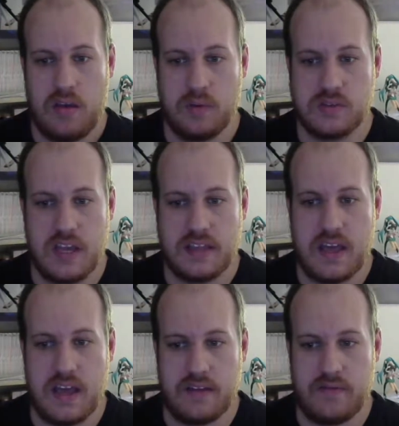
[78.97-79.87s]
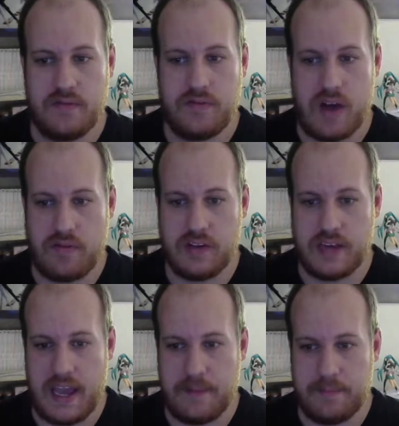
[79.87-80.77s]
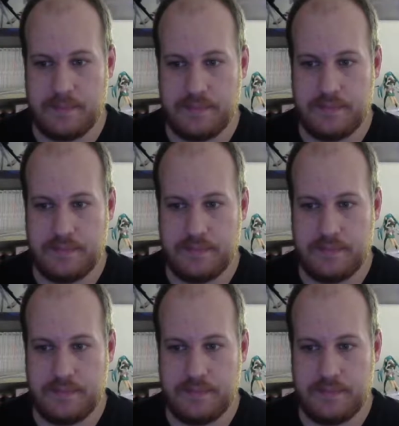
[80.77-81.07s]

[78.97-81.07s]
It was like that for every game,